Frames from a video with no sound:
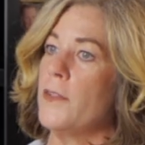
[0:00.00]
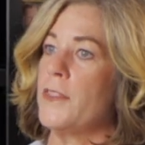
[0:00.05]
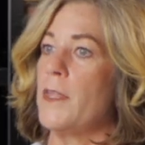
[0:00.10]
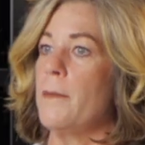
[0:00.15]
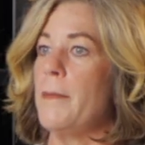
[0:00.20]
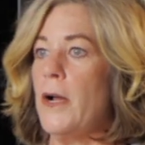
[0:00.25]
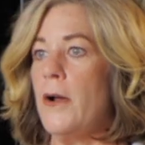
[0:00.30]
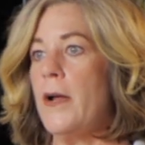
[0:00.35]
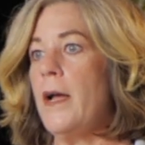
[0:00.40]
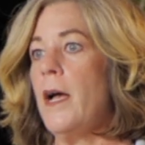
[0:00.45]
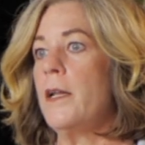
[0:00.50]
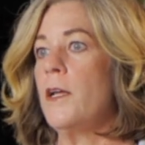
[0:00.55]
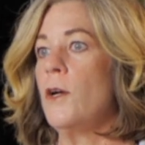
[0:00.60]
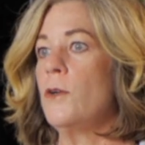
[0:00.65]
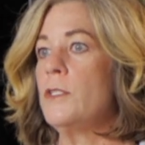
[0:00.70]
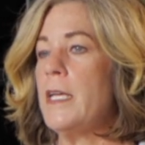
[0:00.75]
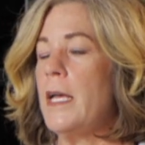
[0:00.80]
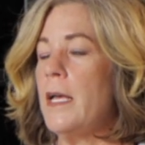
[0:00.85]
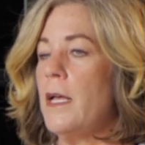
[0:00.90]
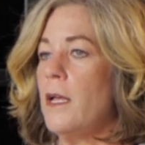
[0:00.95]
at the Marriott
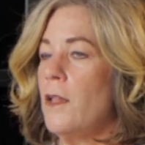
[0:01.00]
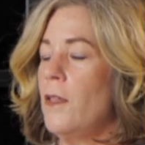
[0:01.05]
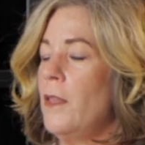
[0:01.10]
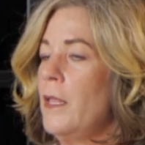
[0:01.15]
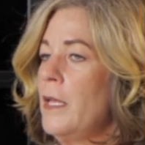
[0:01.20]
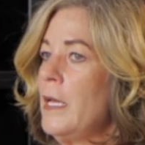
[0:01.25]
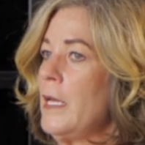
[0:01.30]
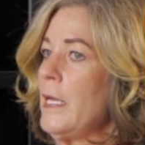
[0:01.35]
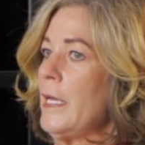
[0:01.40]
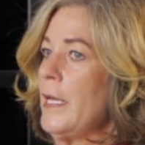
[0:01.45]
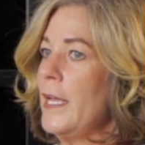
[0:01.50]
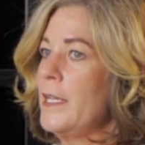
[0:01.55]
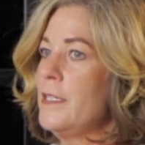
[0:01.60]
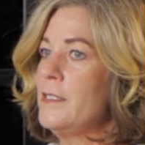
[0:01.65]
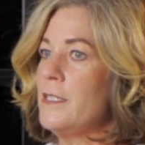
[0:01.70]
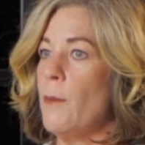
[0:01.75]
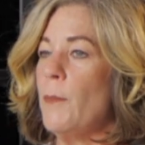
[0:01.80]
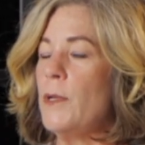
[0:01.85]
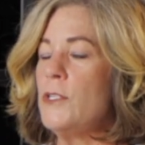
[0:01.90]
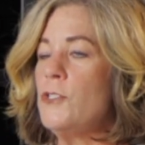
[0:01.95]
Hotel and
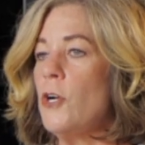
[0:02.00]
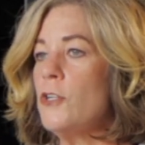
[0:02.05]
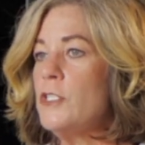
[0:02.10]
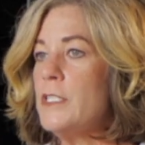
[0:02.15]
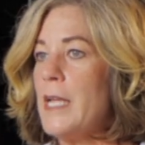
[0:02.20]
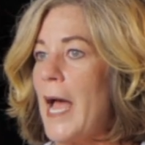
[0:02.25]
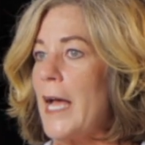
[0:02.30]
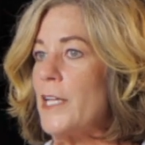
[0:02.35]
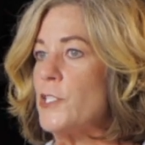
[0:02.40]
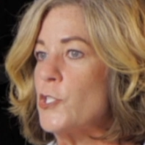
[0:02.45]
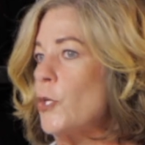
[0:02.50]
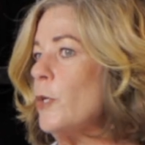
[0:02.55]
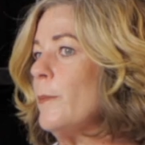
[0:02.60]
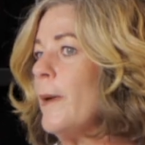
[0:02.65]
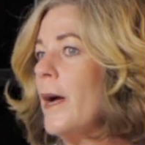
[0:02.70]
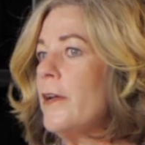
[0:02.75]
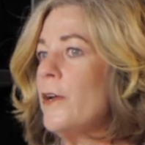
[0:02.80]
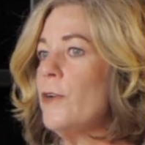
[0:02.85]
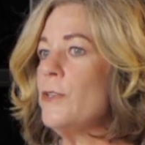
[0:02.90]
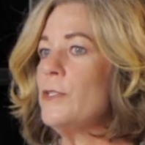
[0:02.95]
someone starts to ask you
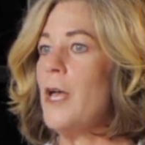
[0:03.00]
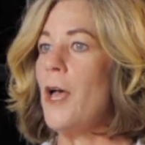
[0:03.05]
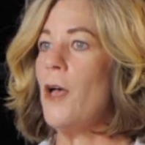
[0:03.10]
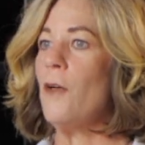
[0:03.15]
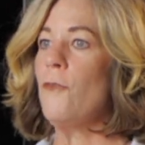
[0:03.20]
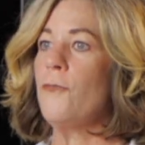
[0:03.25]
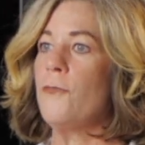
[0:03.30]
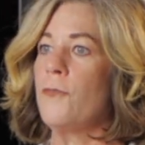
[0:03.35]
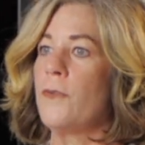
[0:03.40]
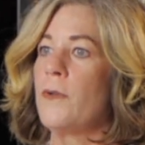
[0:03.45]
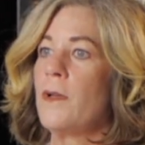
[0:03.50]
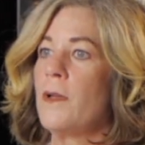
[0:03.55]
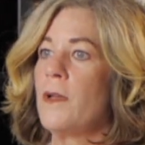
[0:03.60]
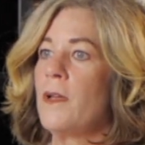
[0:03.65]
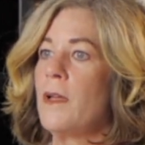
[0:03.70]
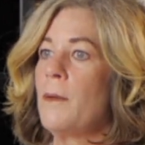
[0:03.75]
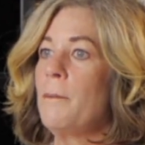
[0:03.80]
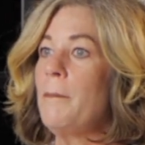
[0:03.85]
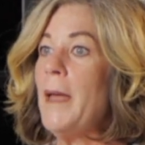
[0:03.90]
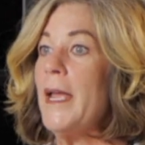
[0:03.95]
about yourself?
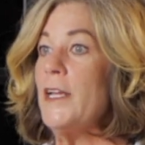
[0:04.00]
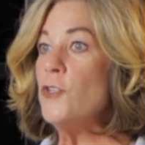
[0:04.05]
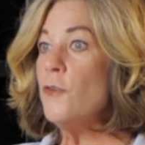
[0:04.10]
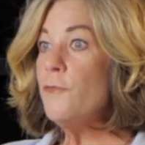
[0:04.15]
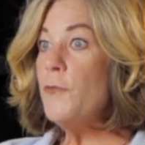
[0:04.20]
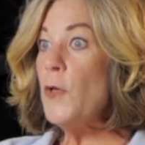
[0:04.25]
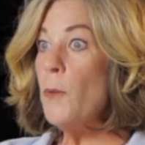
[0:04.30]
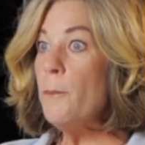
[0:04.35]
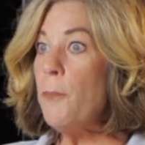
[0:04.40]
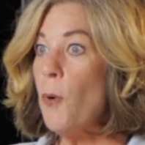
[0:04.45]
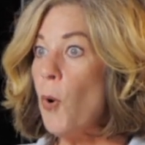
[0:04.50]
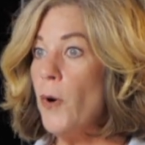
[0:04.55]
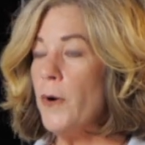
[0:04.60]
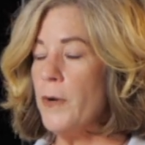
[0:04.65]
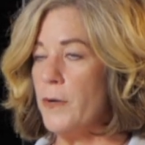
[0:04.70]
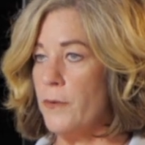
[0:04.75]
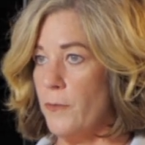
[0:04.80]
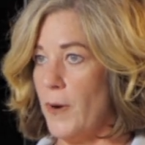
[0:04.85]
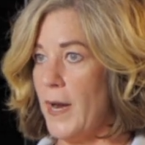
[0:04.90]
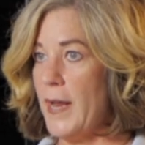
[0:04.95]
Makes you feel
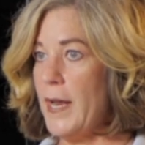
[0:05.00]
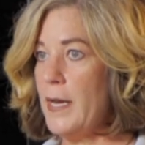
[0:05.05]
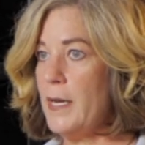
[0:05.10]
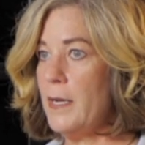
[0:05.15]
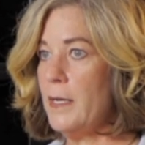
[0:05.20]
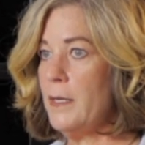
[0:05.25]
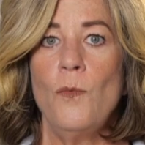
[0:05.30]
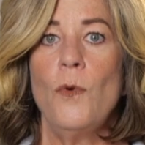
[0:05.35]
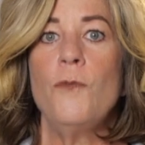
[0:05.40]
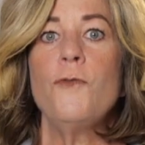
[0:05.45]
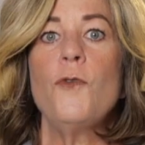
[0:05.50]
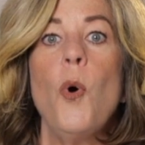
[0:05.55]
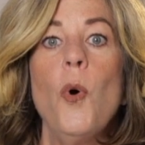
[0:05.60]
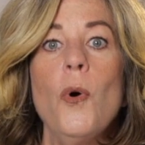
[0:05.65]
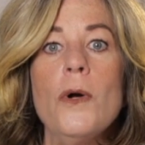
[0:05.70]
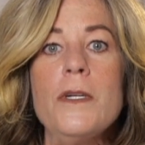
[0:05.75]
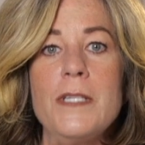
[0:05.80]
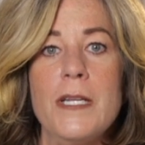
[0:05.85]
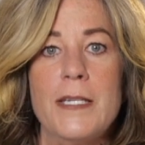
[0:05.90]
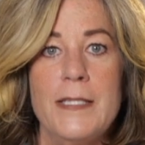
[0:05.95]
important, right? Of
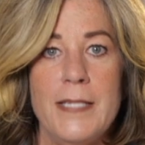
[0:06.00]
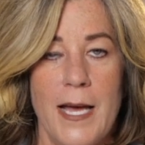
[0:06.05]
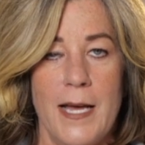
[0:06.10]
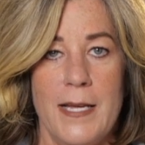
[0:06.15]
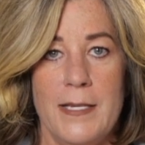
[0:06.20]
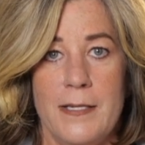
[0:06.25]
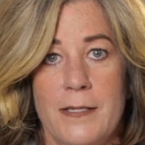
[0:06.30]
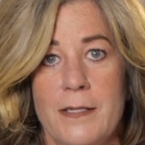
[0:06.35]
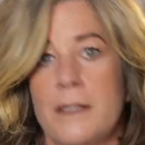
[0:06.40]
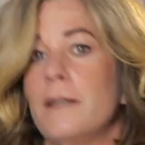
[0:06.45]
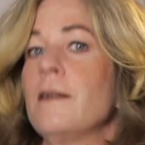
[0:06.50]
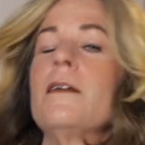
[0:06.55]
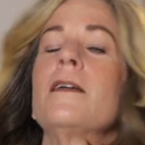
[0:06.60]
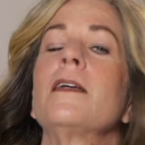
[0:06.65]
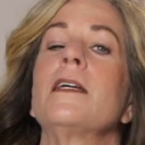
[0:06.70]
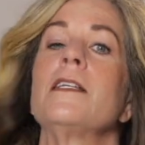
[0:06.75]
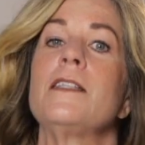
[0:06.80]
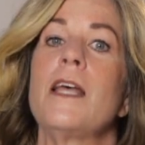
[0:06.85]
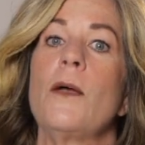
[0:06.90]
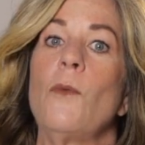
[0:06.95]
course it does,
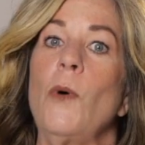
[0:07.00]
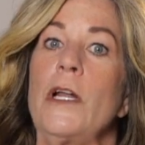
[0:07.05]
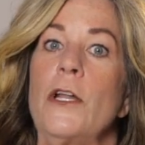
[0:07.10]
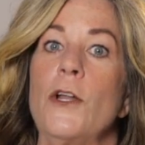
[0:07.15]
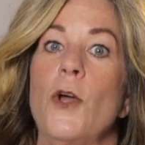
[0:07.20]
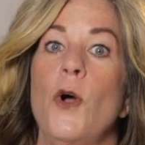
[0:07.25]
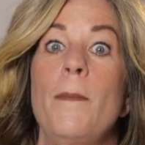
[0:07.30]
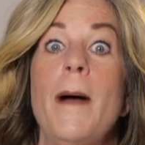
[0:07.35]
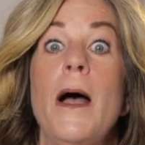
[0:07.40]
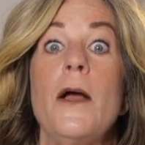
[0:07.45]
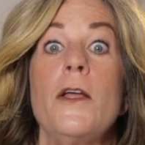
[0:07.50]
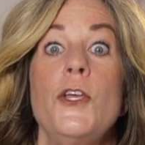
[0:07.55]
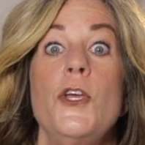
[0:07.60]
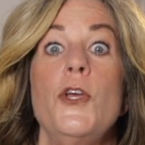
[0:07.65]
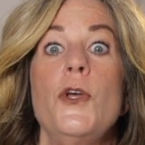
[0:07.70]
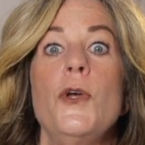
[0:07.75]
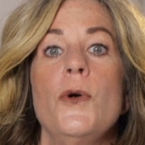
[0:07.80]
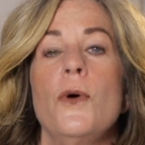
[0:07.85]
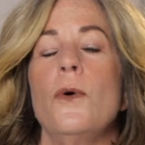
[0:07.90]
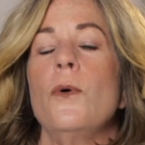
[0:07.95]
because they want to know about
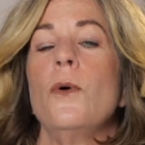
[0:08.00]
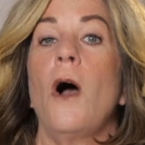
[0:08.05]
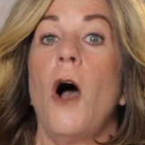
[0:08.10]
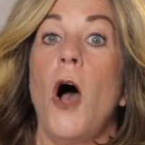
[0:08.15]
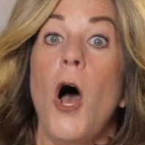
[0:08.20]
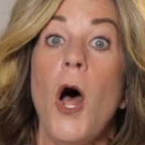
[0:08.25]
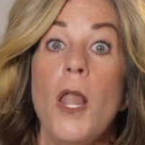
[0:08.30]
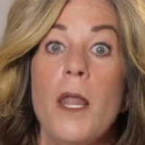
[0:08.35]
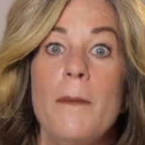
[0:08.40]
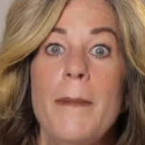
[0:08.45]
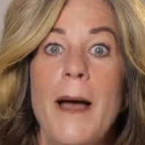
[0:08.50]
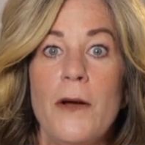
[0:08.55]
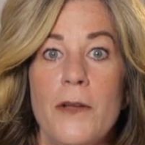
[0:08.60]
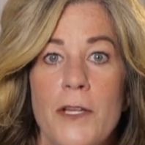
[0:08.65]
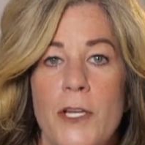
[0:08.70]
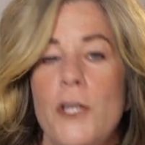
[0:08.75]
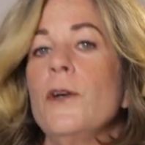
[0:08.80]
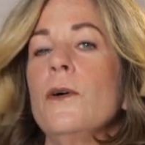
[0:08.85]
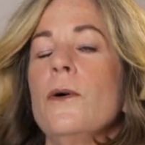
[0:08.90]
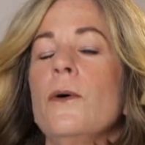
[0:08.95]
you, all about
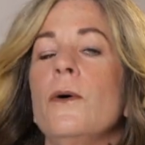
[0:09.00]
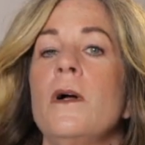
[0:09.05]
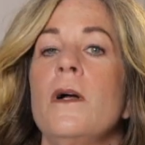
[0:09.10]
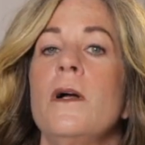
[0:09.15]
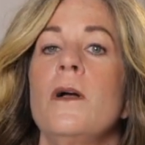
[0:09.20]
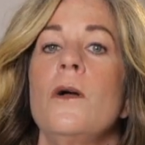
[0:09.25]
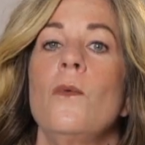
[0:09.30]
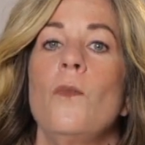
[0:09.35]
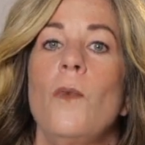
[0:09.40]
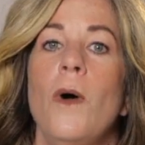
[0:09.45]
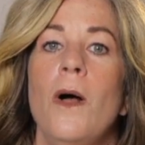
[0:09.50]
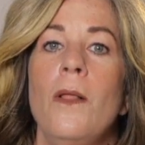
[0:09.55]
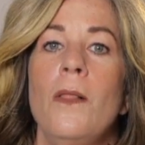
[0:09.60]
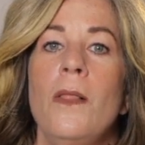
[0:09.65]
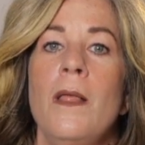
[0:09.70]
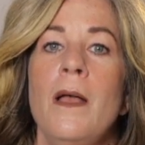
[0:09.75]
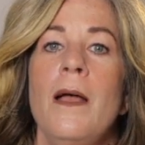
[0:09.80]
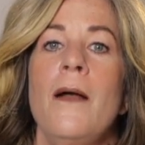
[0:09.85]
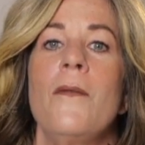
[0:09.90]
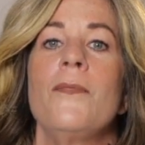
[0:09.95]
you.
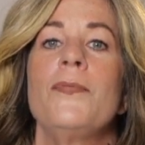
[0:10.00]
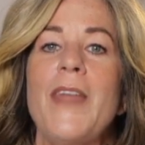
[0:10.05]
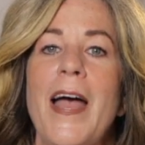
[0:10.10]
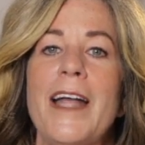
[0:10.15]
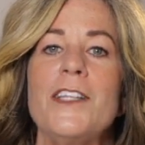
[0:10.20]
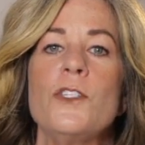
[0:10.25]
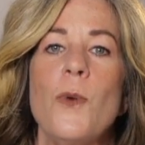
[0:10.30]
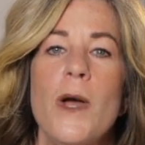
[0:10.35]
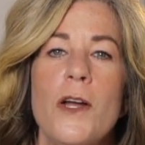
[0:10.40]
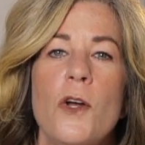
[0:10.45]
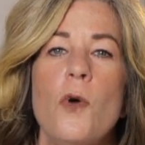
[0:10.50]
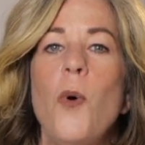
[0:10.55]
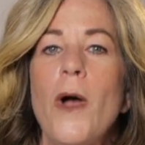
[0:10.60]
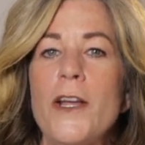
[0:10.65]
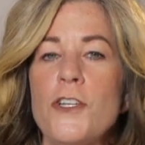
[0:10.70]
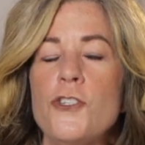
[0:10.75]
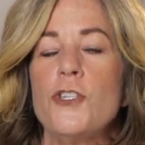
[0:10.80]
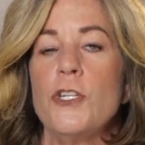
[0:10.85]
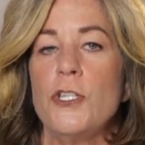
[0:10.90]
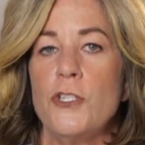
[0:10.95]
Well, that's what
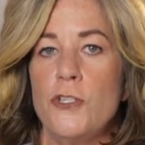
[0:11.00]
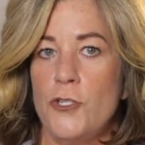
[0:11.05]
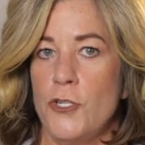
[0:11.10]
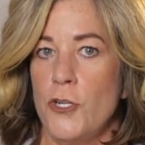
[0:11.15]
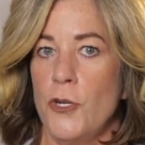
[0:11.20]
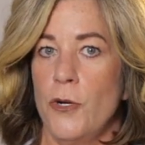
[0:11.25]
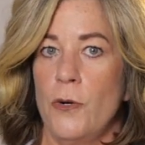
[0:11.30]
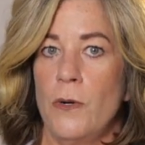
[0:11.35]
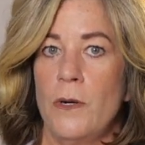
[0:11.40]
questions do.